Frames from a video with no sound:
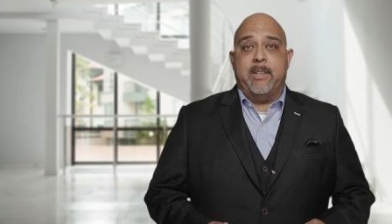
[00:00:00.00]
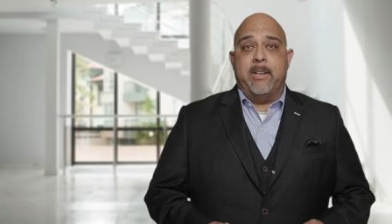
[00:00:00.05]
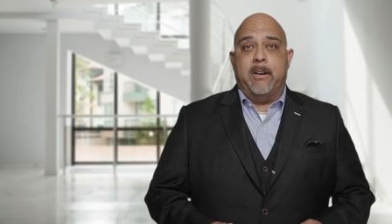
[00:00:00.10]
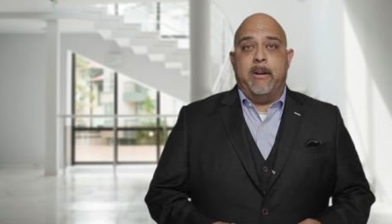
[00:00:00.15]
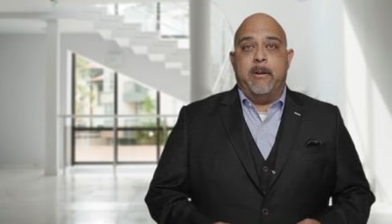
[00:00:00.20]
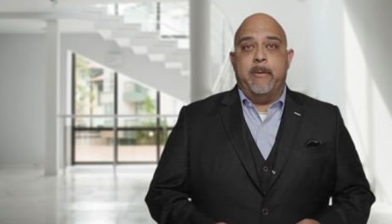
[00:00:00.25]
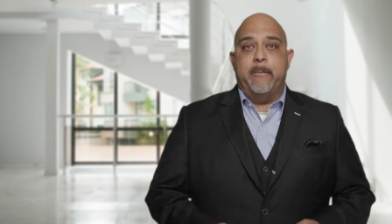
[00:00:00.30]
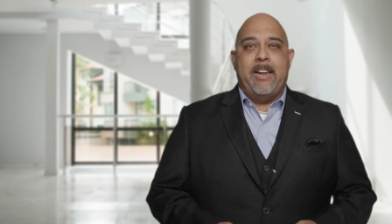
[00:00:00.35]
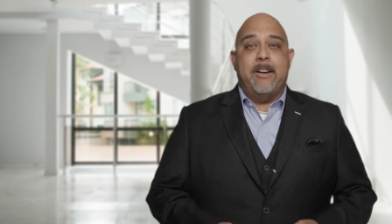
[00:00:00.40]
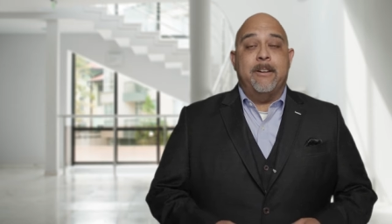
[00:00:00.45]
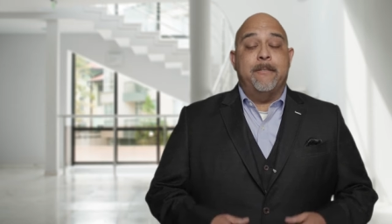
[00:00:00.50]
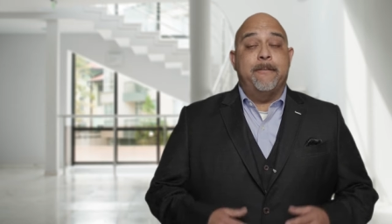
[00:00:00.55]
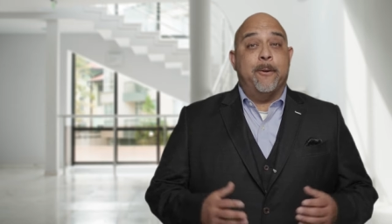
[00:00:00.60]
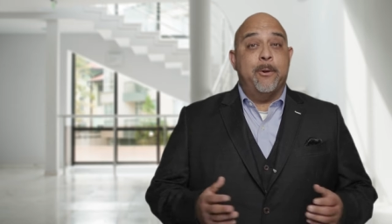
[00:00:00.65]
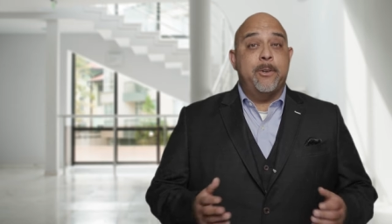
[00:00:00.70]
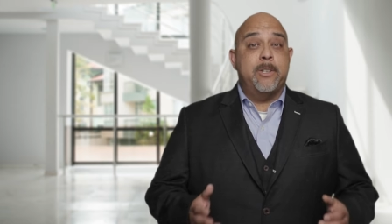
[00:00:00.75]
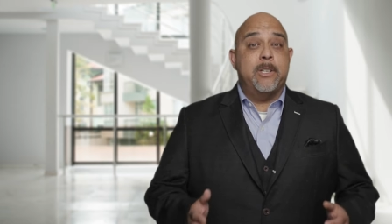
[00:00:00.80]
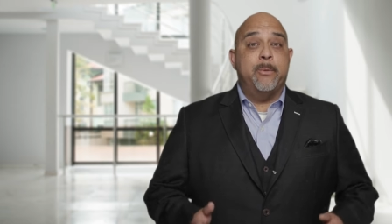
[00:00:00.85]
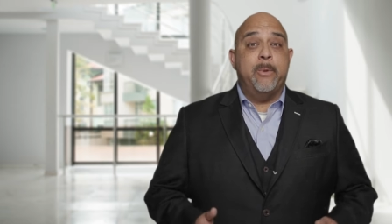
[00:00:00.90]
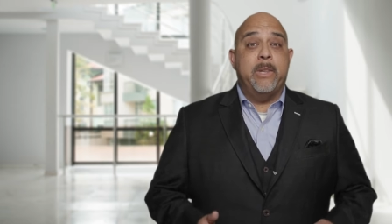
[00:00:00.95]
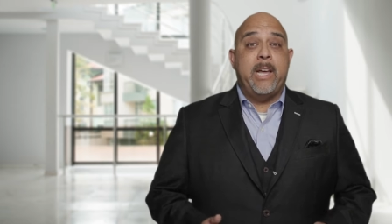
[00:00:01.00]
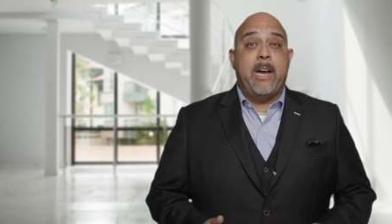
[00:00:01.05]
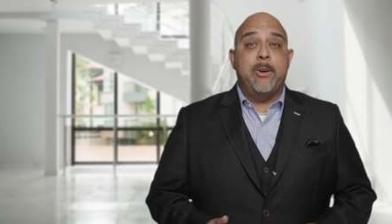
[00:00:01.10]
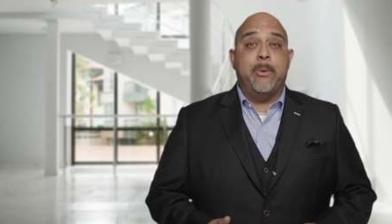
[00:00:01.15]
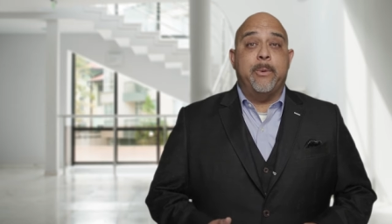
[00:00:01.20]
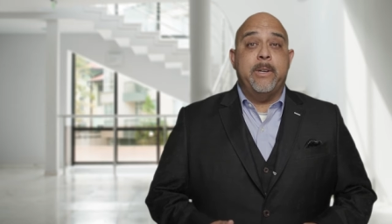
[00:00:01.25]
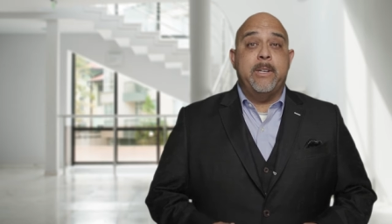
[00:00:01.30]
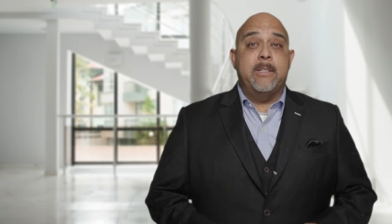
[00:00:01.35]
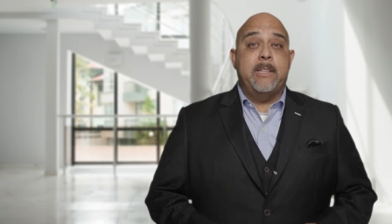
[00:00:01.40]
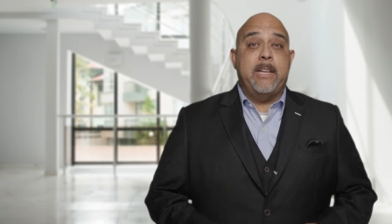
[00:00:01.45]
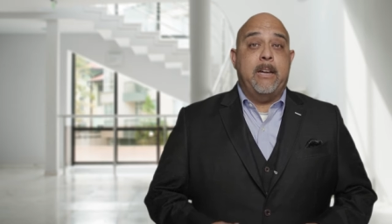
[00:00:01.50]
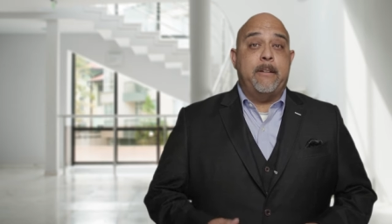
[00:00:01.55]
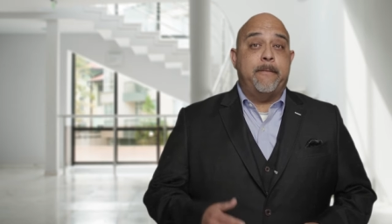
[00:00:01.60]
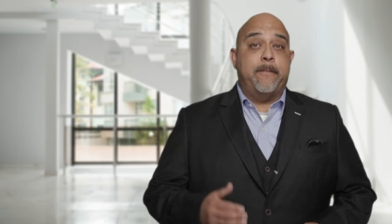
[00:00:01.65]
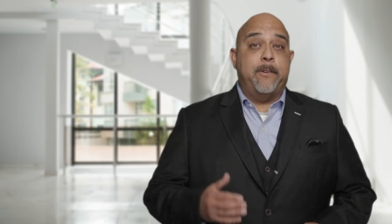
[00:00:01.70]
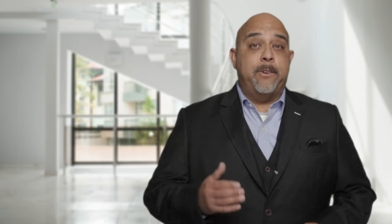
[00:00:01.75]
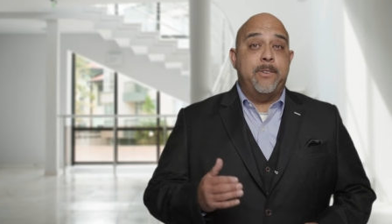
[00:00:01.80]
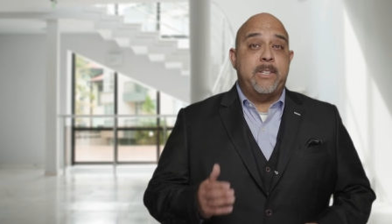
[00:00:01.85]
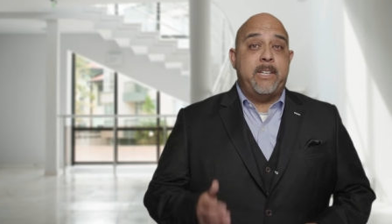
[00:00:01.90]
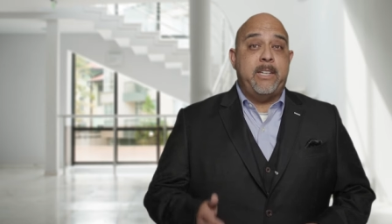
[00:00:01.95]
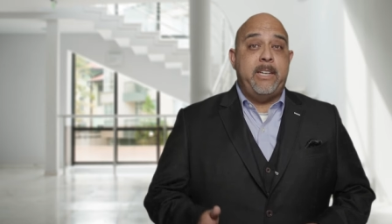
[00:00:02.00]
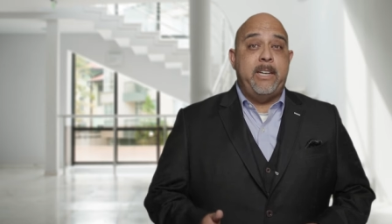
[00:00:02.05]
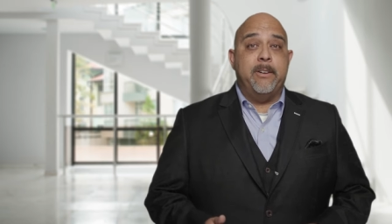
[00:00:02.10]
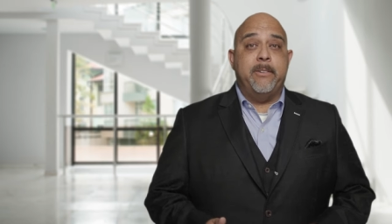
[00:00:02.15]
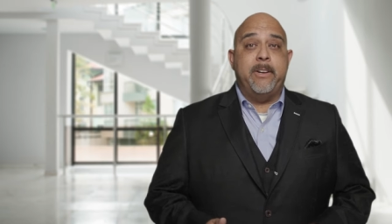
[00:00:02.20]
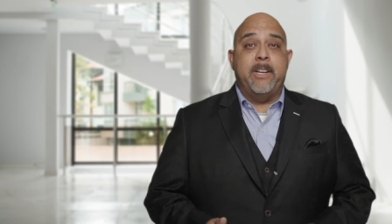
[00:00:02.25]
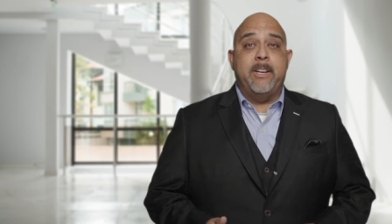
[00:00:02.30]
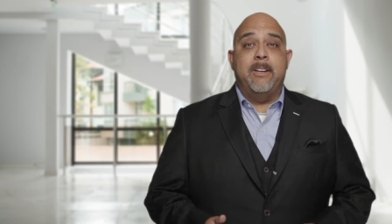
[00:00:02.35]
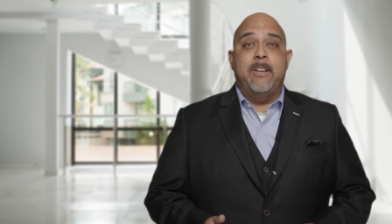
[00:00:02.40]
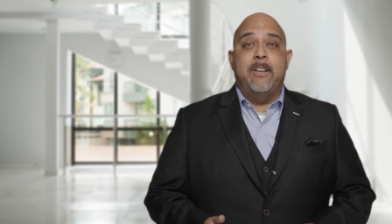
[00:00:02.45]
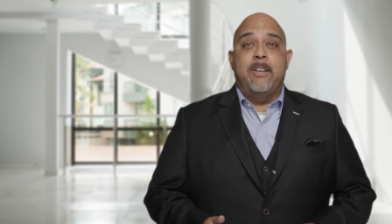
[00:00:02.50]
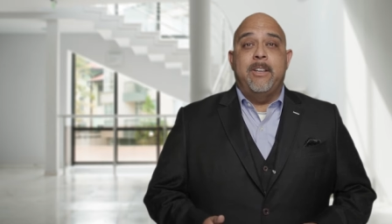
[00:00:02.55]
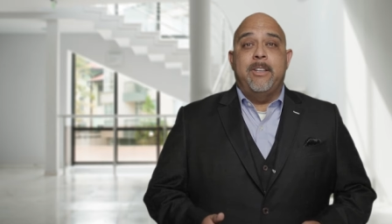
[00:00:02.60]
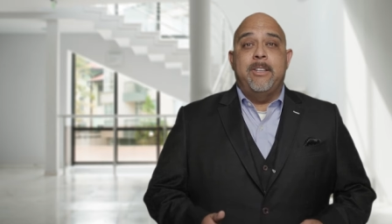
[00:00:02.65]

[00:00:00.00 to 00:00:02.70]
there. And unfortunately, without going to that first hearing,